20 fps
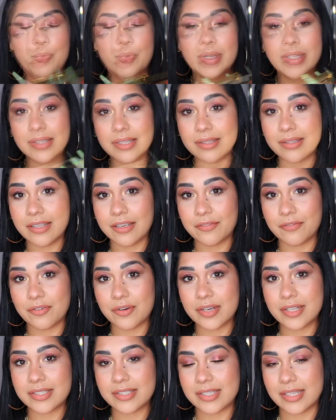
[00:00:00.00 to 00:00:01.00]
with the
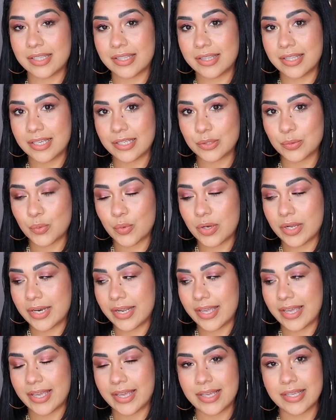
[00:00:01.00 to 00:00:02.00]
difference that this one
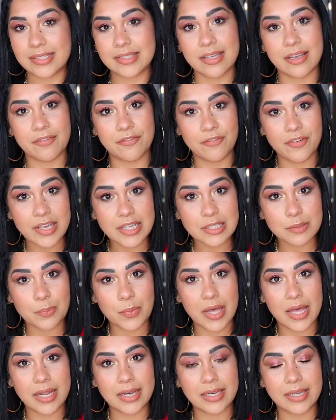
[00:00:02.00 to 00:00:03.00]
is a face
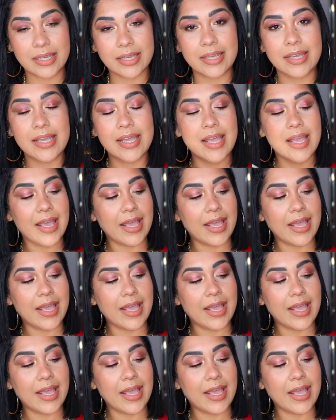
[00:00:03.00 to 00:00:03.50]
palette